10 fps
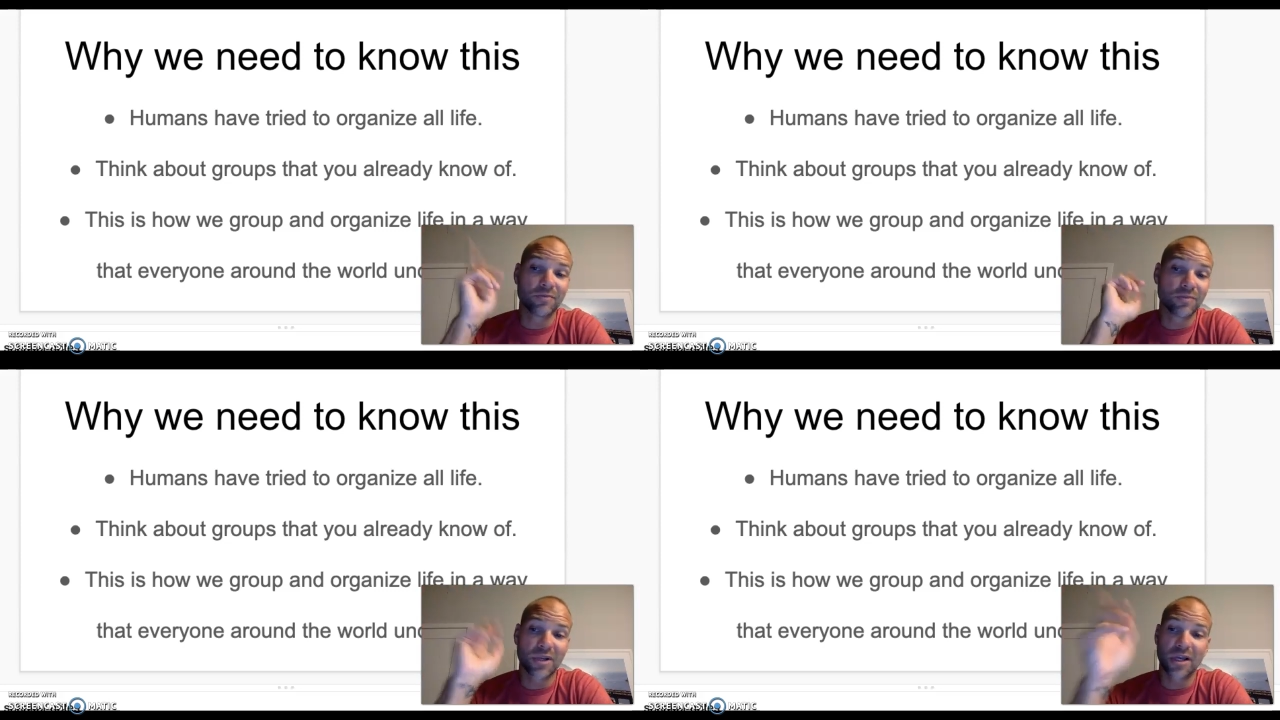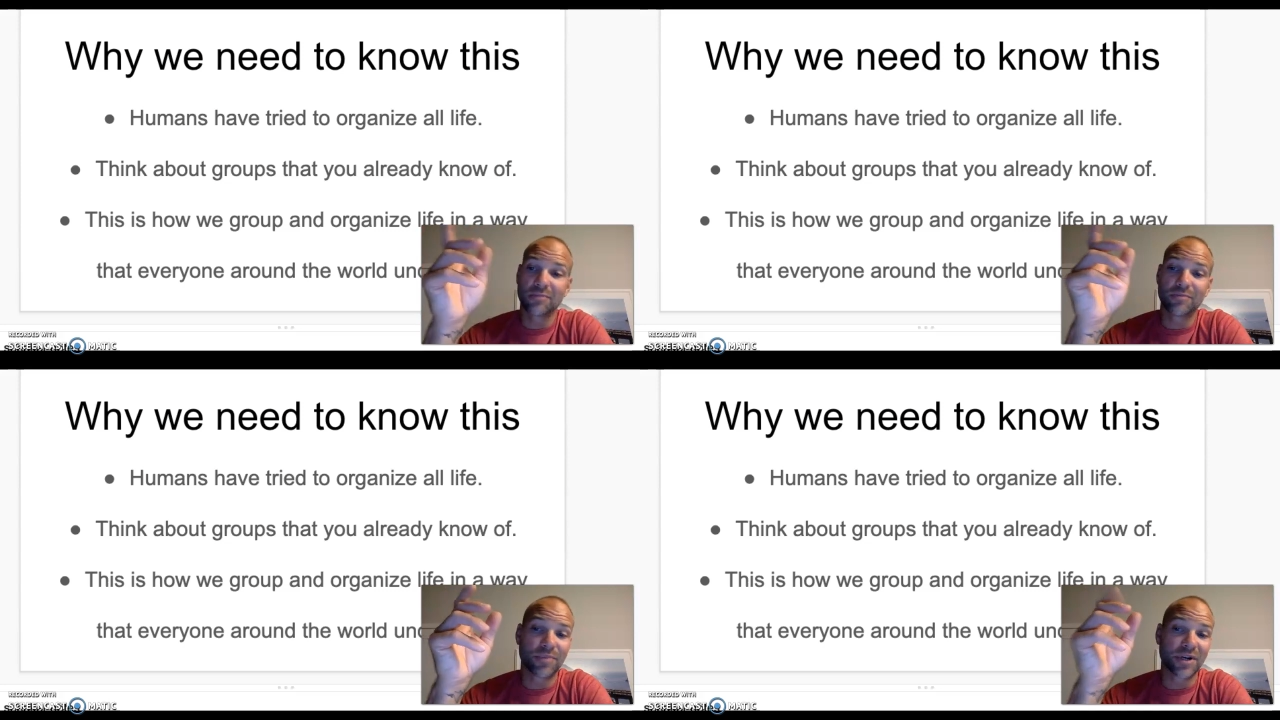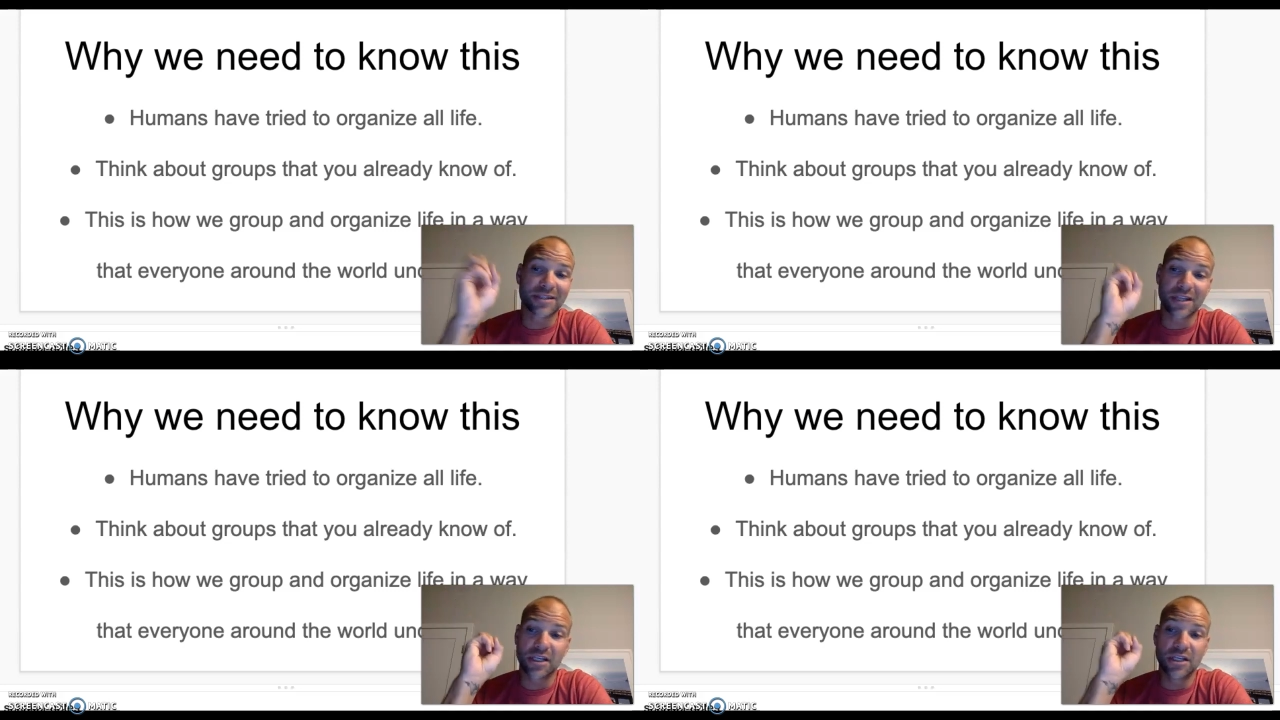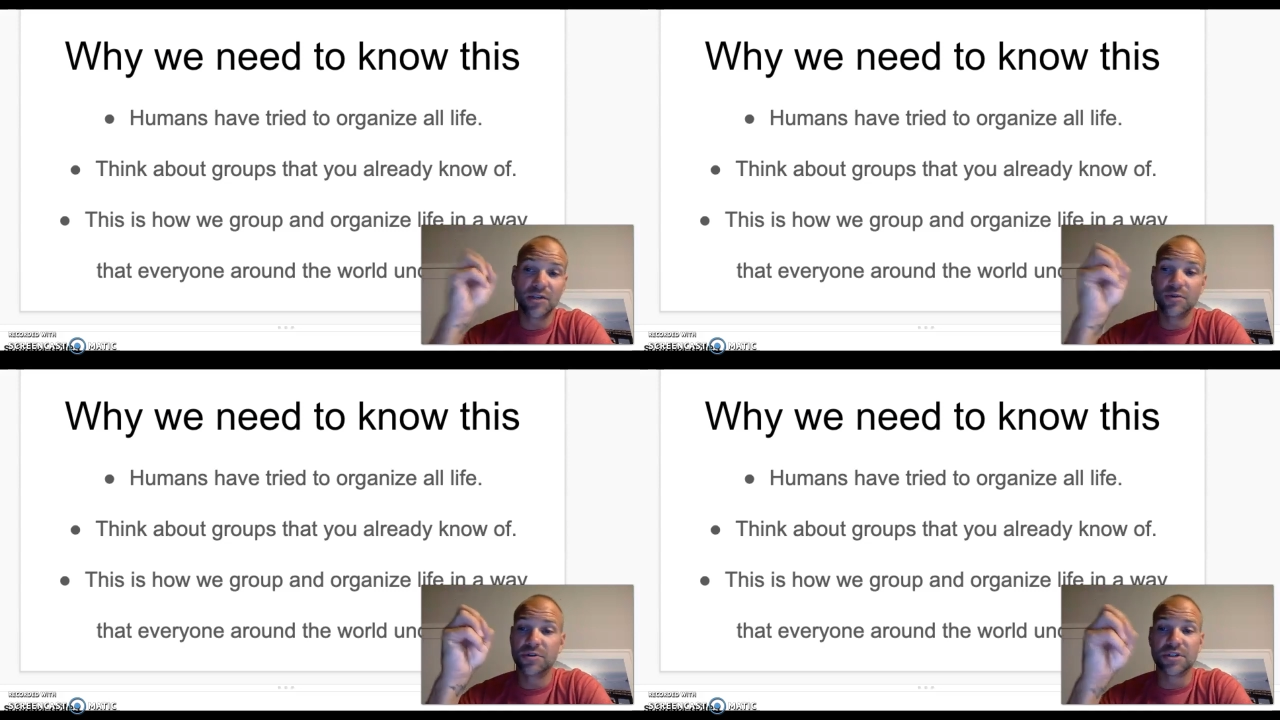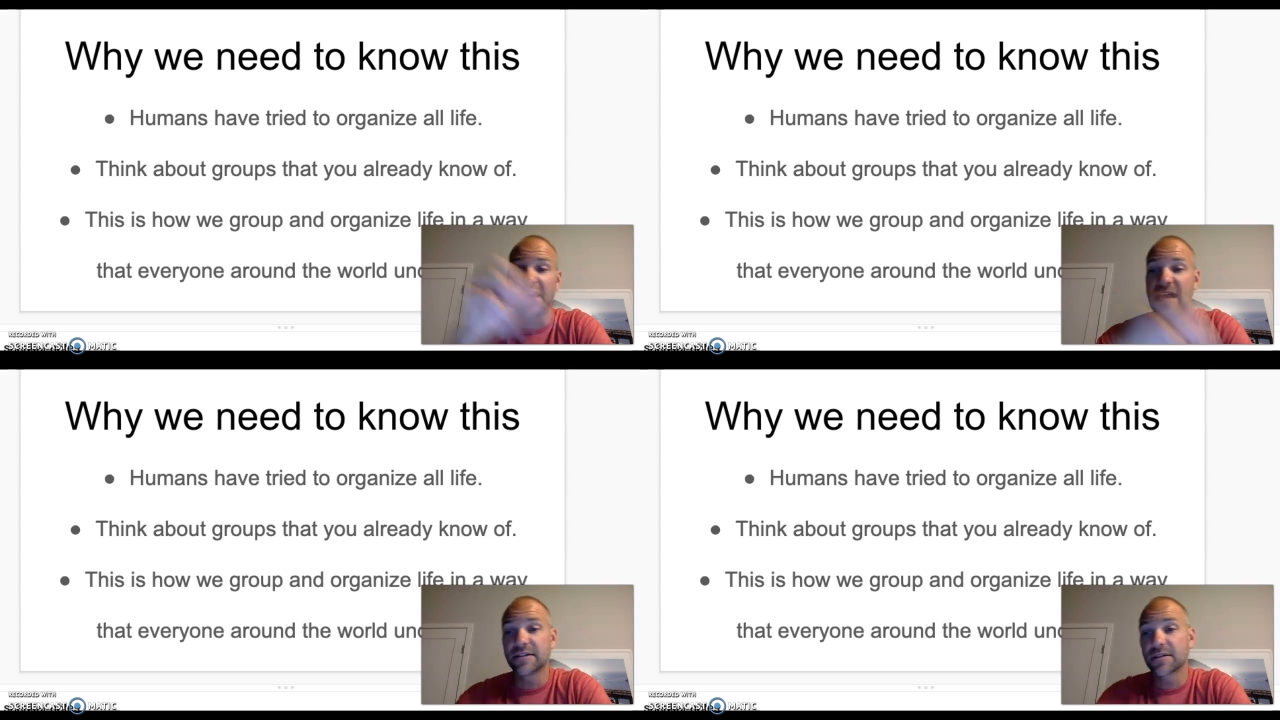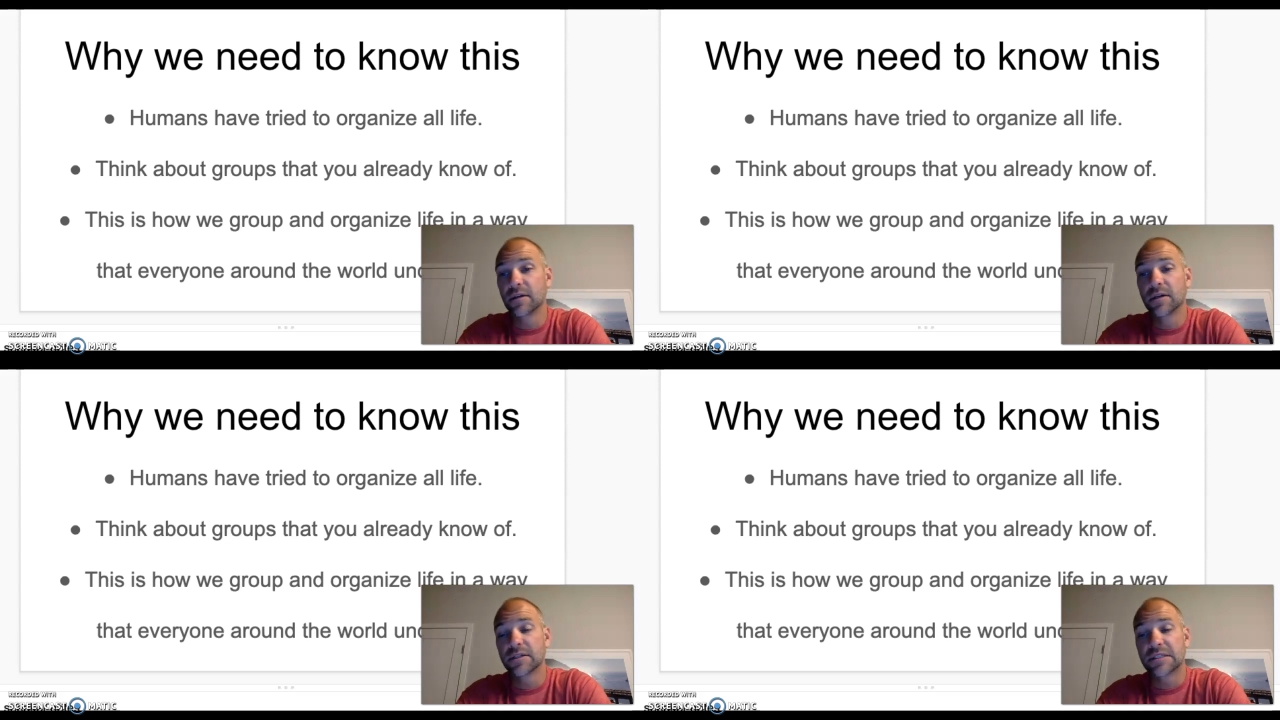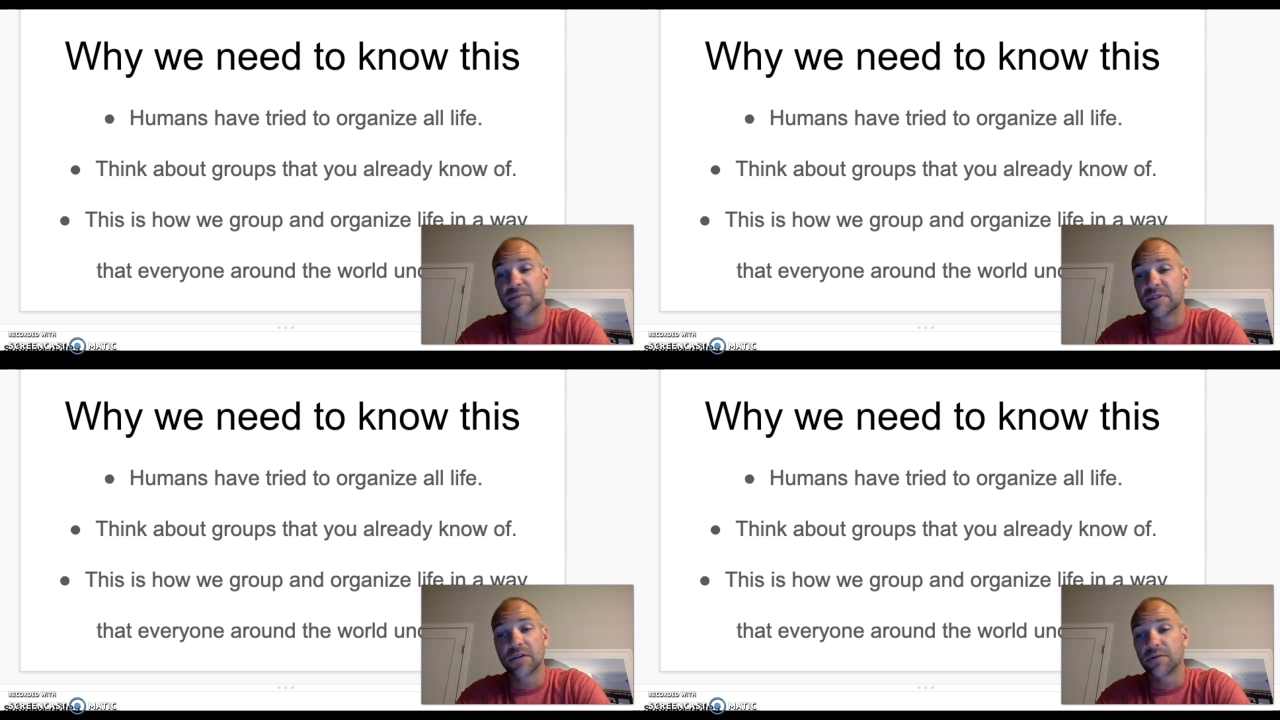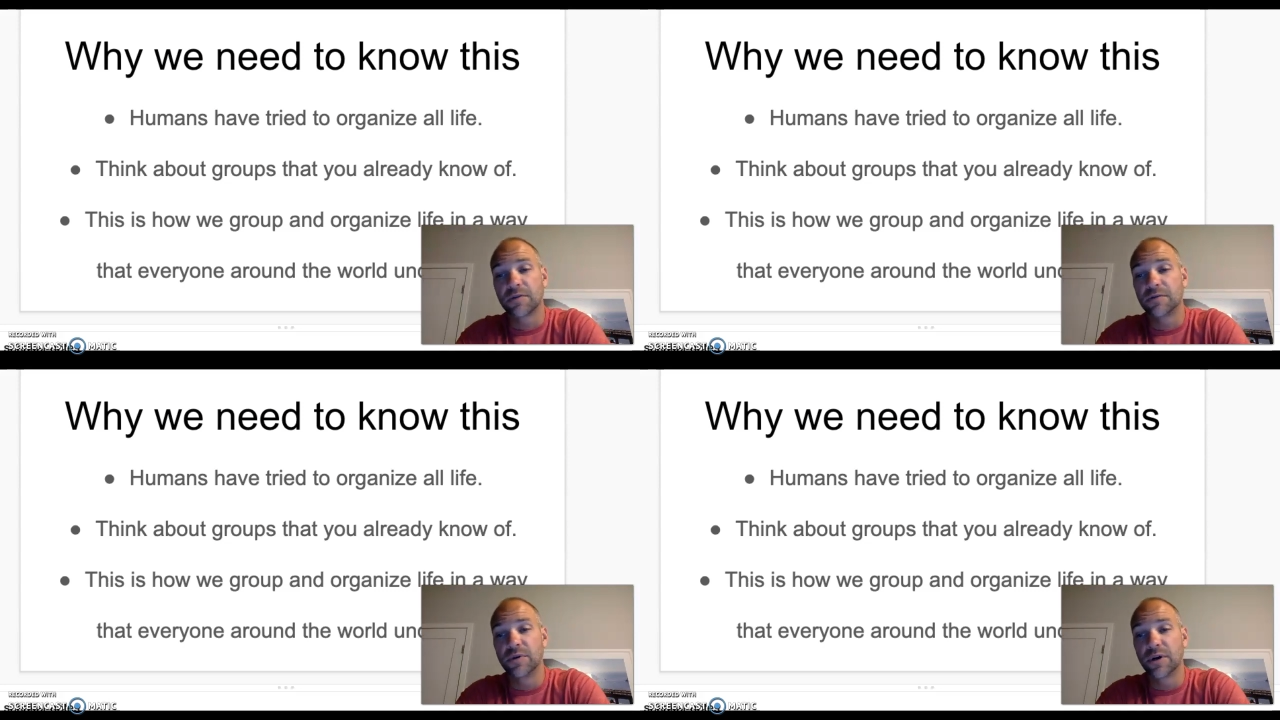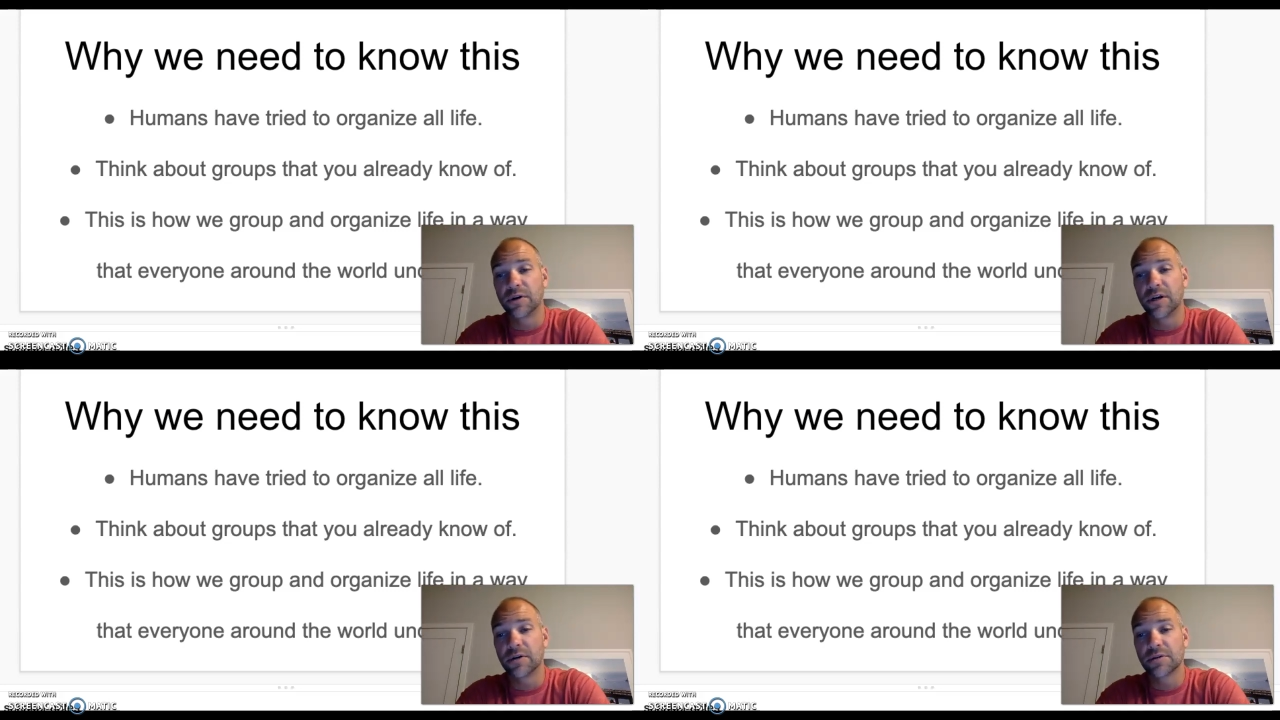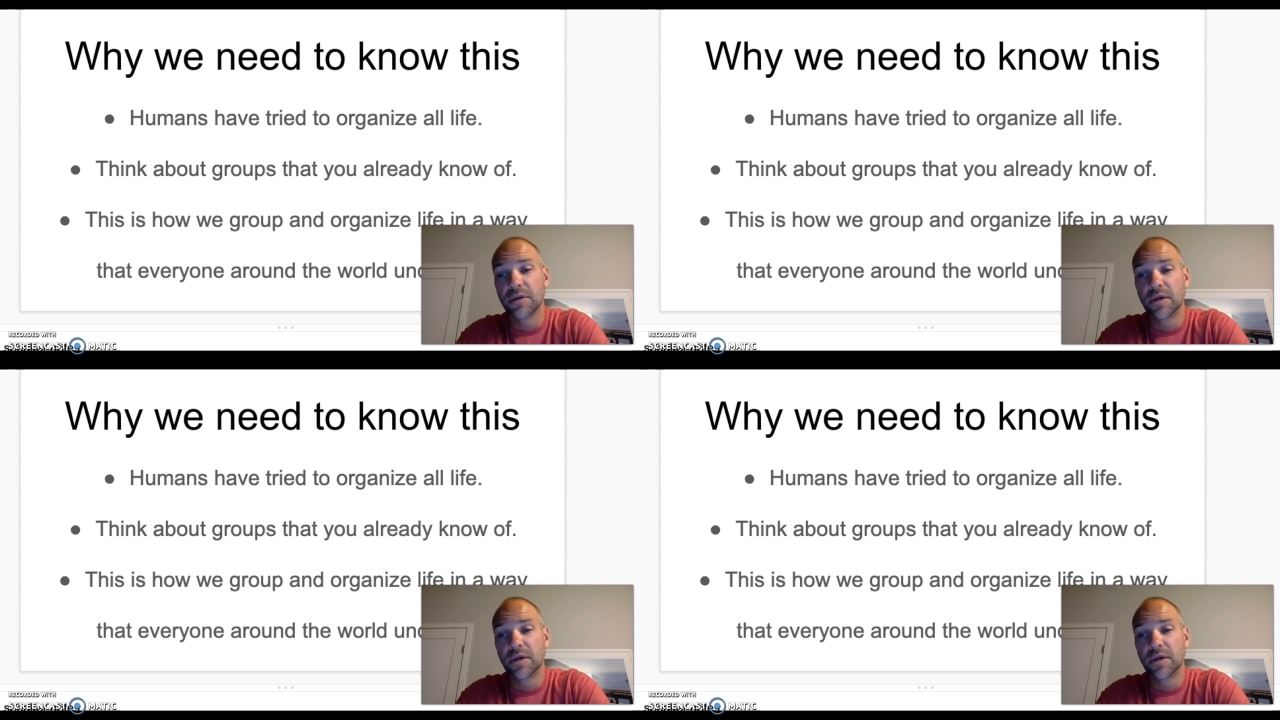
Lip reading: Okay. But it's a huge task because it's been done for a few hundred years.